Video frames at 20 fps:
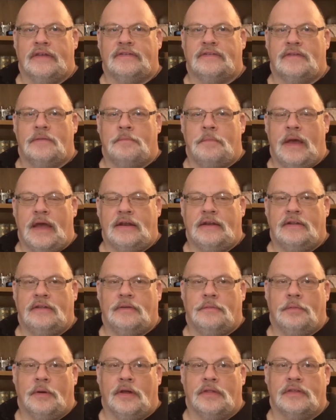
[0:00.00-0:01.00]
is
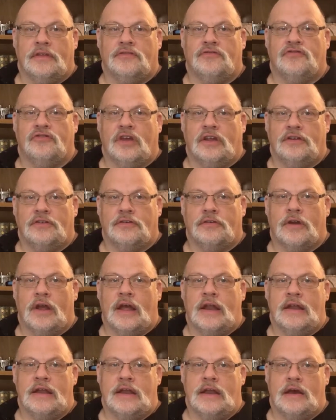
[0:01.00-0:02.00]
dependent upon the gender
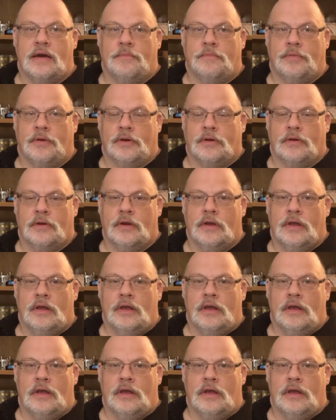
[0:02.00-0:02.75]
and number